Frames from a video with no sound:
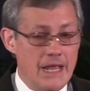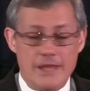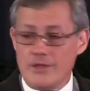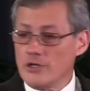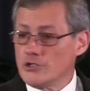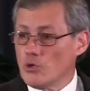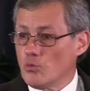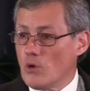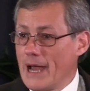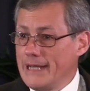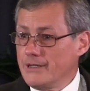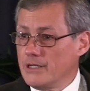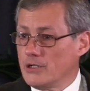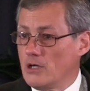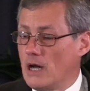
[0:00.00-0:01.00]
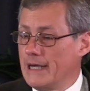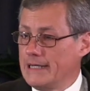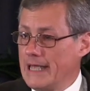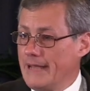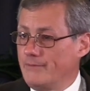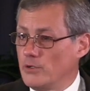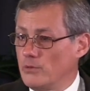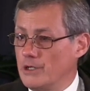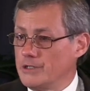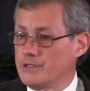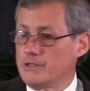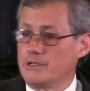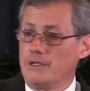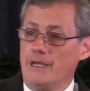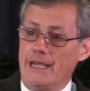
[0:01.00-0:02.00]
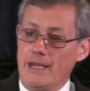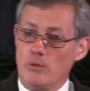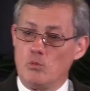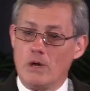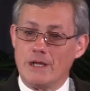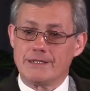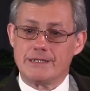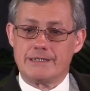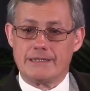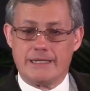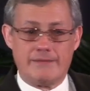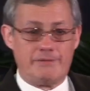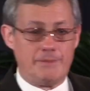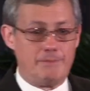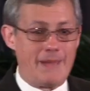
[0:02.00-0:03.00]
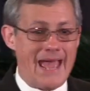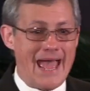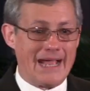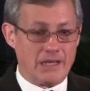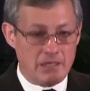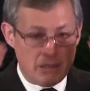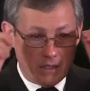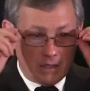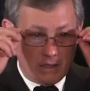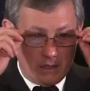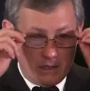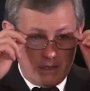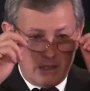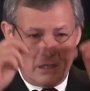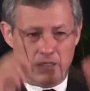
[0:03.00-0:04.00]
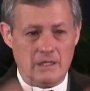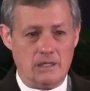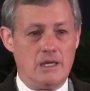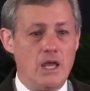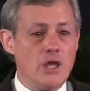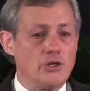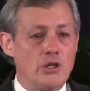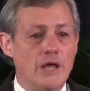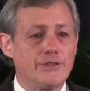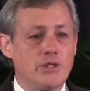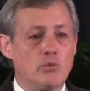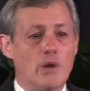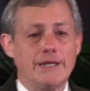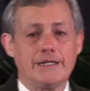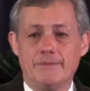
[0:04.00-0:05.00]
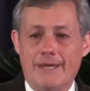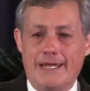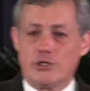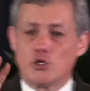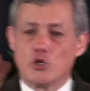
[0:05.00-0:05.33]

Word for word: There's a right that God gave to us, He wants us to give it back. Not the right to make